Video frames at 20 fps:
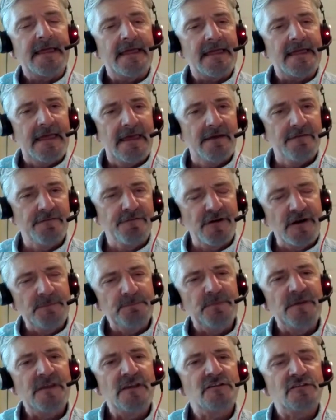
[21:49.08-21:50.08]
every
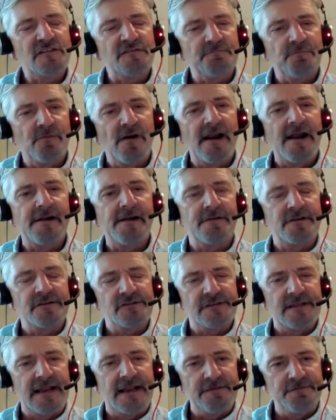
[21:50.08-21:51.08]
piece of progress
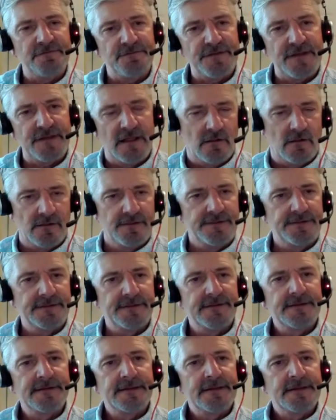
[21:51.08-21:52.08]
that I felt
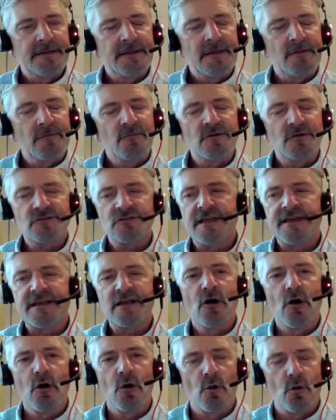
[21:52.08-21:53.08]
was like
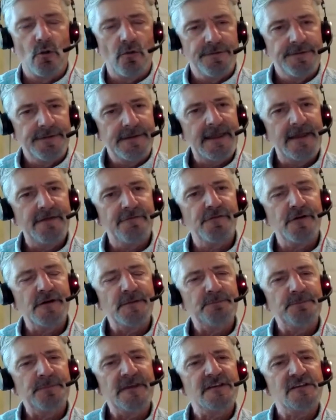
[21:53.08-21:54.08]
gold. Every
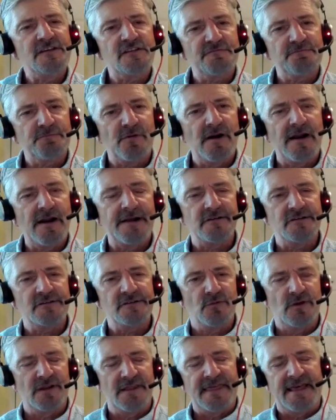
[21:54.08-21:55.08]
piece of progress
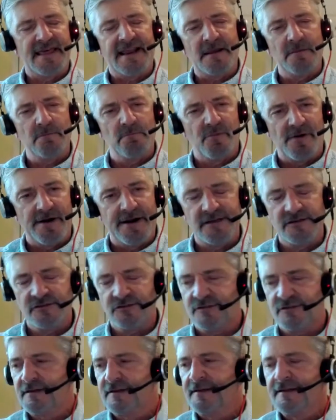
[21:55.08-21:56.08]
that I
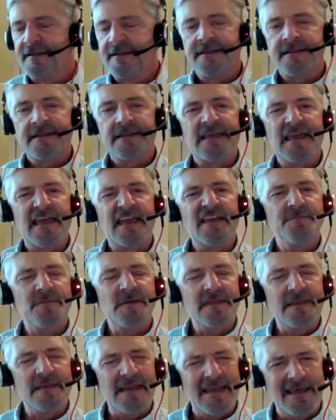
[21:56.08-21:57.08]
embraced gave me
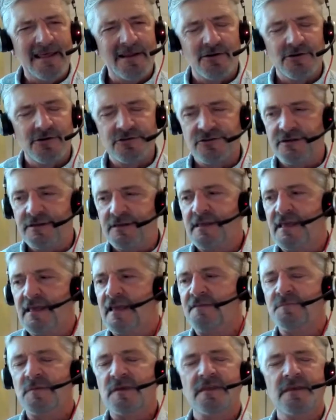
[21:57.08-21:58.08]
the energy,
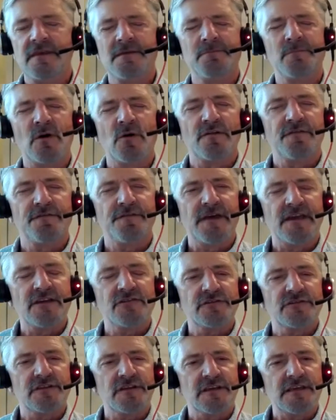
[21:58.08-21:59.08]
gave me the
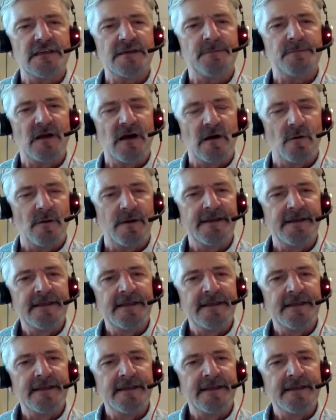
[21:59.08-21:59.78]
motivation to keep going,